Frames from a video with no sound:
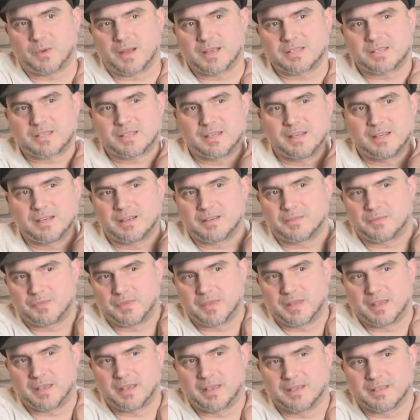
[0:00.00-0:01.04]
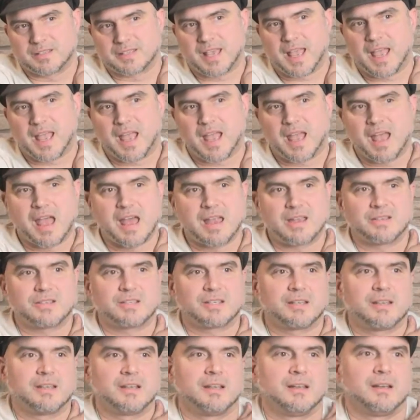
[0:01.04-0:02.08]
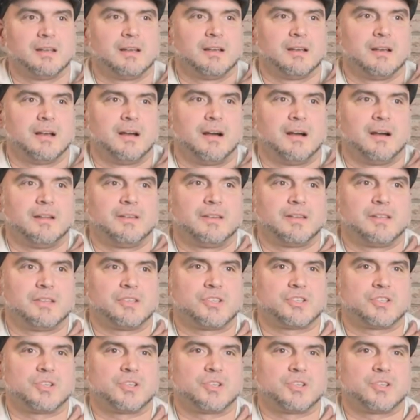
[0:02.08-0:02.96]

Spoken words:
resting his hand on his